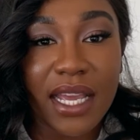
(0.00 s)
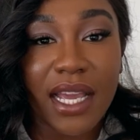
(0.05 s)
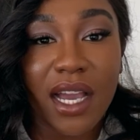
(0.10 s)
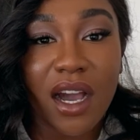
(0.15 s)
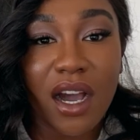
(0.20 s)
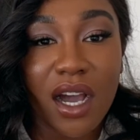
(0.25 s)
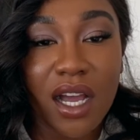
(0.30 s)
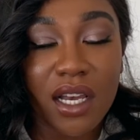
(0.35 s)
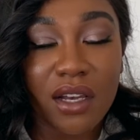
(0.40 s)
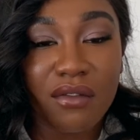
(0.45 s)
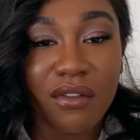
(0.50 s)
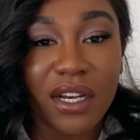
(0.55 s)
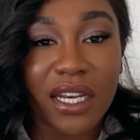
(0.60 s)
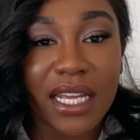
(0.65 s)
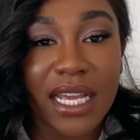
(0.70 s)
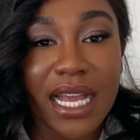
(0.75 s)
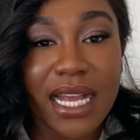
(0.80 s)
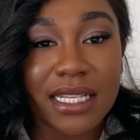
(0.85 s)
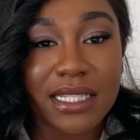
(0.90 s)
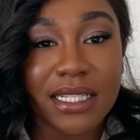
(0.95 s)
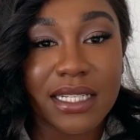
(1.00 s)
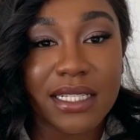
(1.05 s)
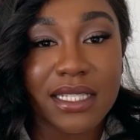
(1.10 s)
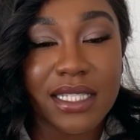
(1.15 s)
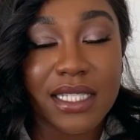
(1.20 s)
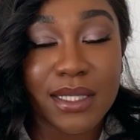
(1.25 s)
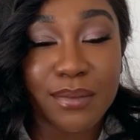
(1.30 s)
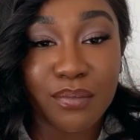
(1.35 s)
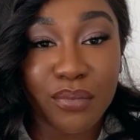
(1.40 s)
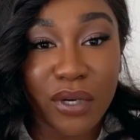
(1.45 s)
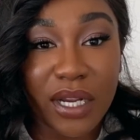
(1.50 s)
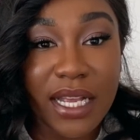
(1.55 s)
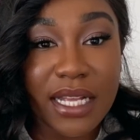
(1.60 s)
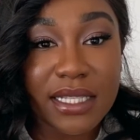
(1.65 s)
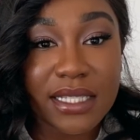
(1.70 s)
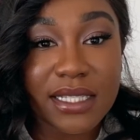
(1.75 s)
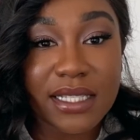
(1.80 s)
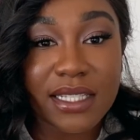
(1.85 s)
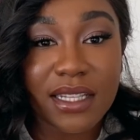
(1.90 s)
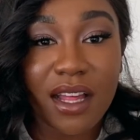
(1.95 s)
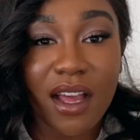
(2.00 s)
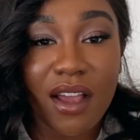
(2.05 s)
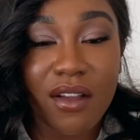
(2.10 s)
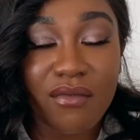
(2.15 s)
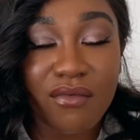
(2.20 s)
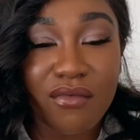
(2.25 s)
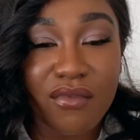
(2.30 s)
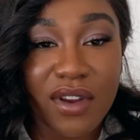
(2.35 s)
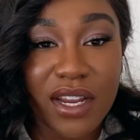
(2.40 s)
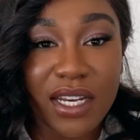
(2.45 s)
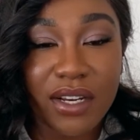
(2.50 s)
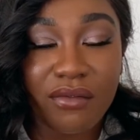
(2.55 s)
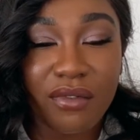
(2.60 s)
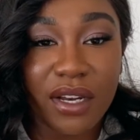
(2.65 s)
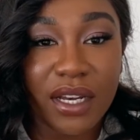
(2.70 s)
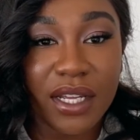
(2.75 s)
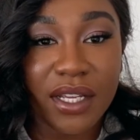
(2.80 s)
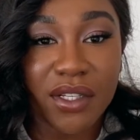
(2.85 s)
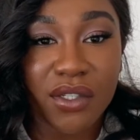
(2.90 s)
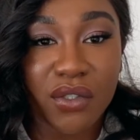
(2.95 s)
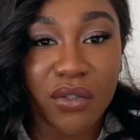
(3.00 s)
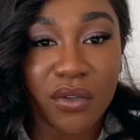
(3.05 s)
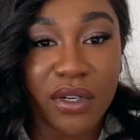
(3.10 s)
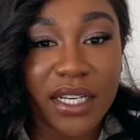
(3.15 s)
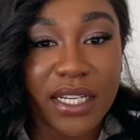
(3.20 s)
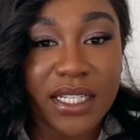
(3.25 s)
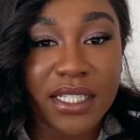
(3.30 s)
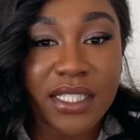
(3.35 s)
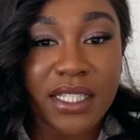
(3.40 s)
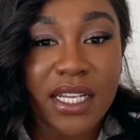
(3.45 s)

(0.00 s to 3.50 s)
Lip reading: hyaluronic acid spritz that I really enjoyed.